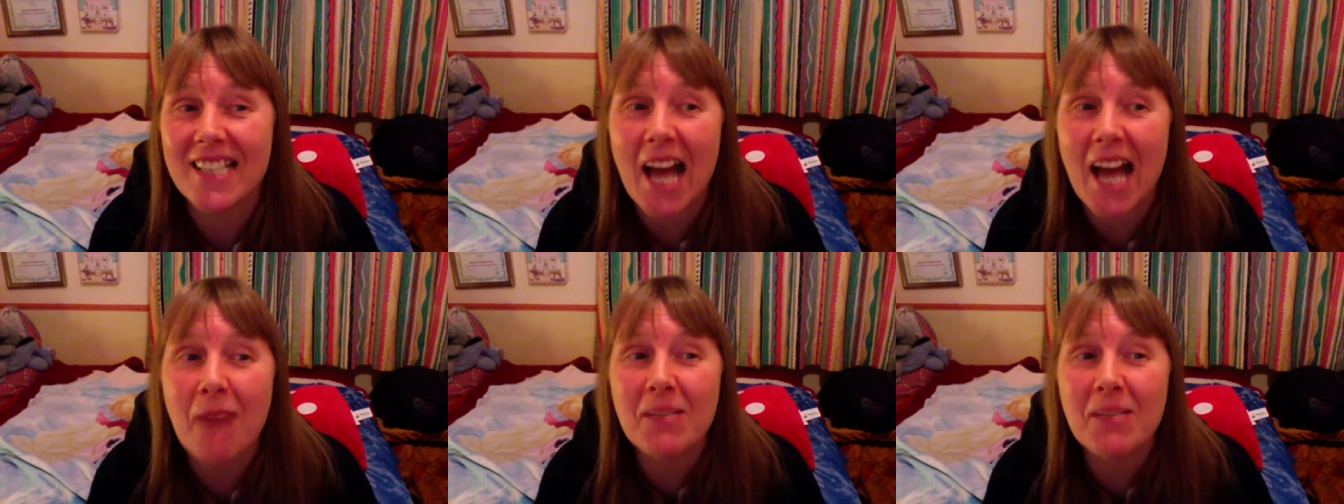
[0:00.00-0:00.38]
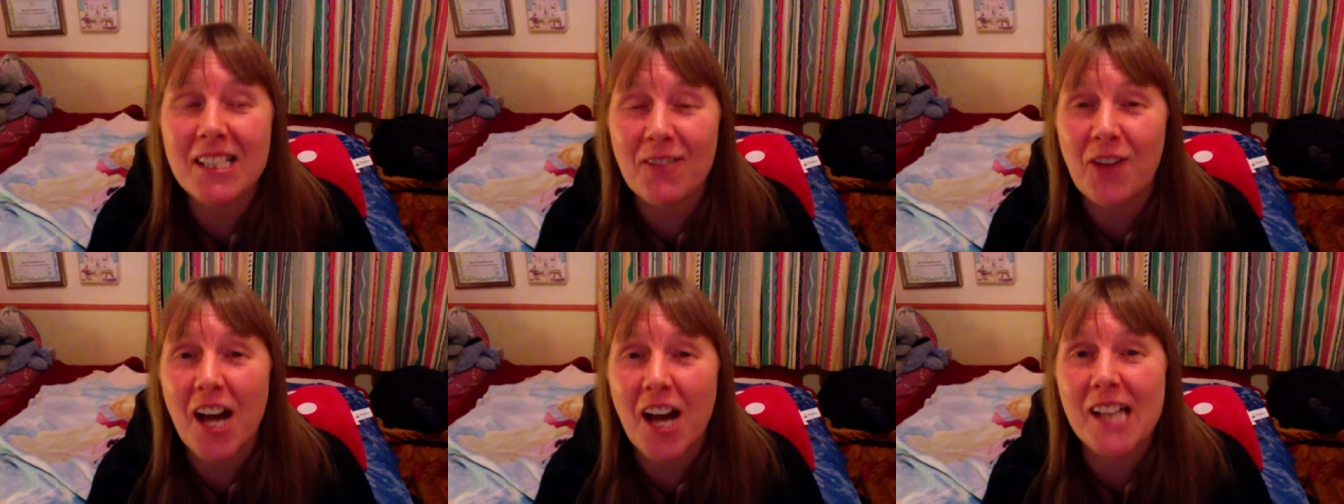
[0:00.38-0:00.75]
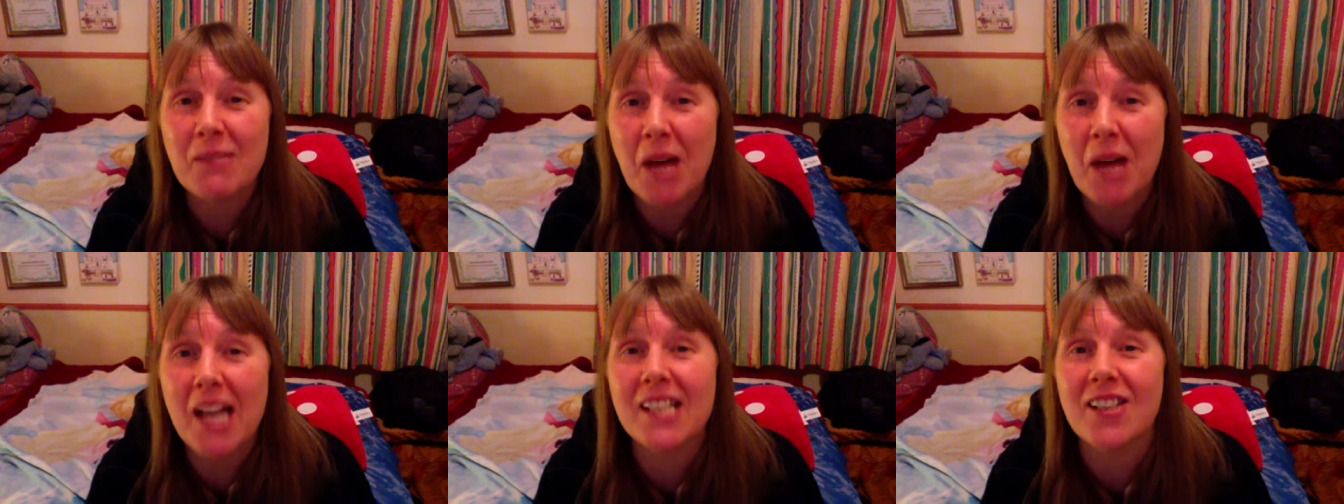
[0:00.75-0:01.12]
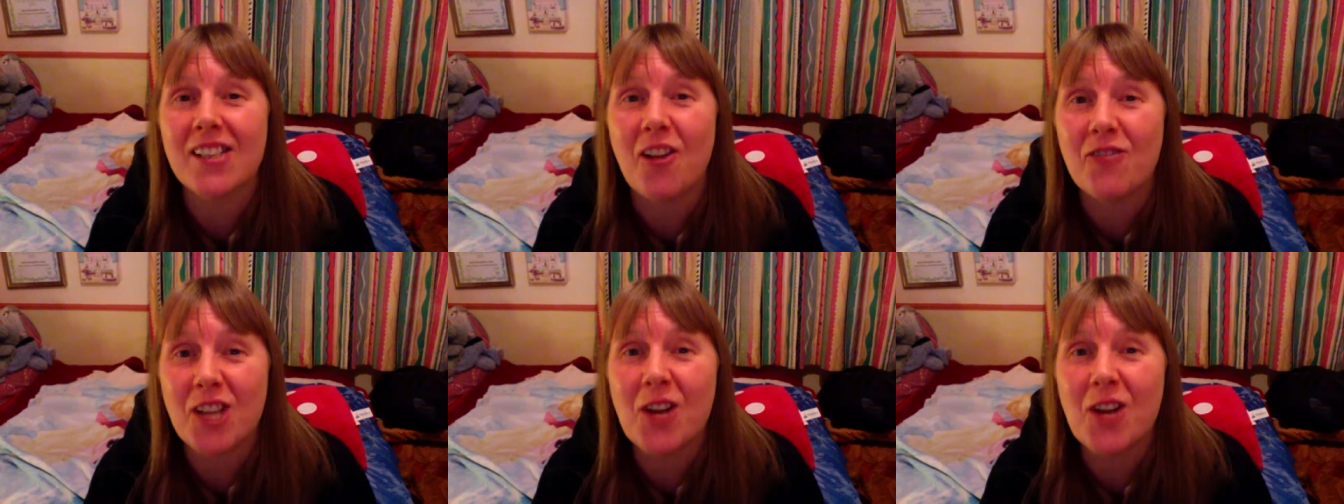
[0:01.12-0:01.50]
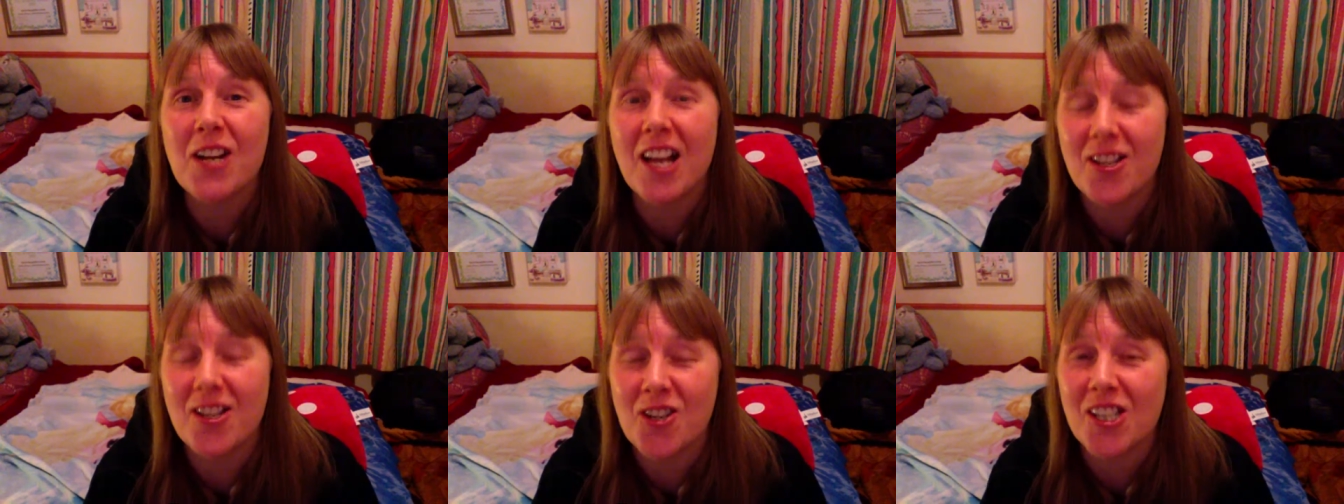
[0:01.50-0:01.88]
Sam is the first person I've
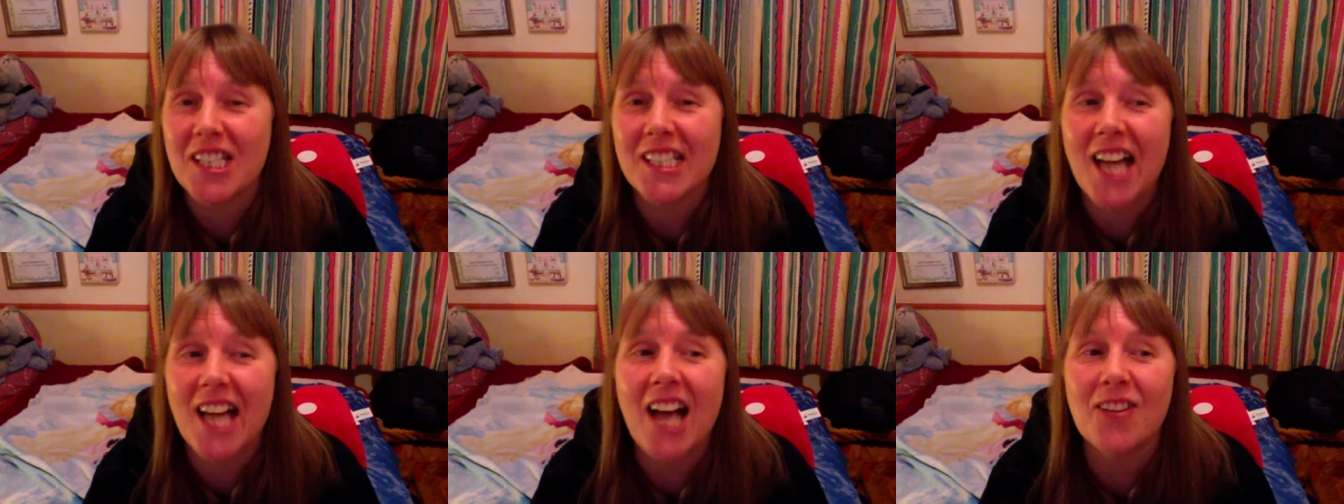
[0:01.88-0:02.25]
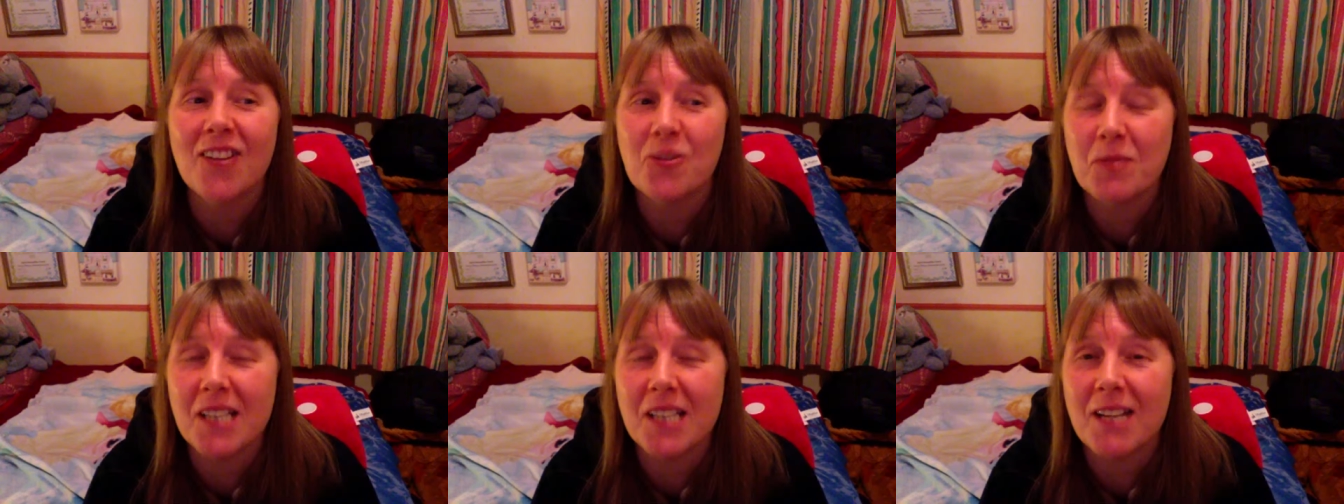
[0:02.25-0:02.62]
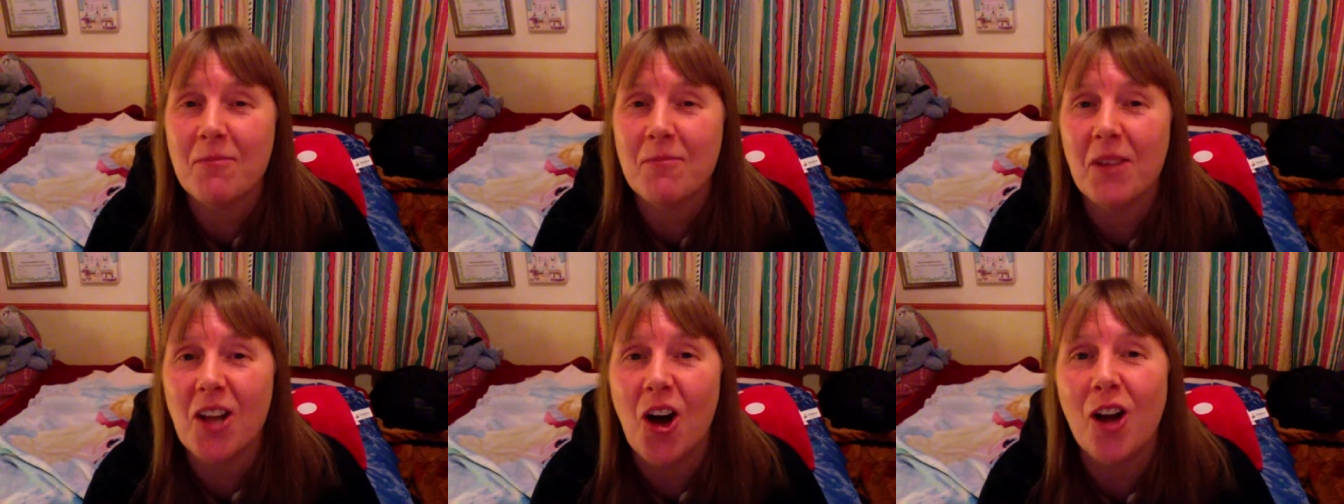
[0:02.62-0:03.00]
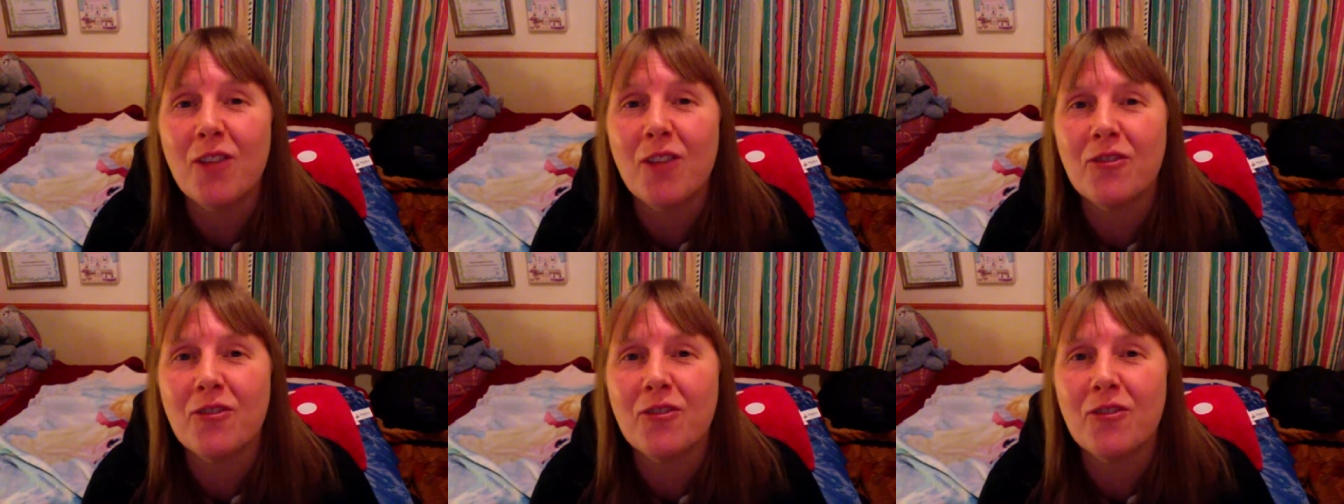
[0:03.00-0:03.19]
totally trusted 100% in my life.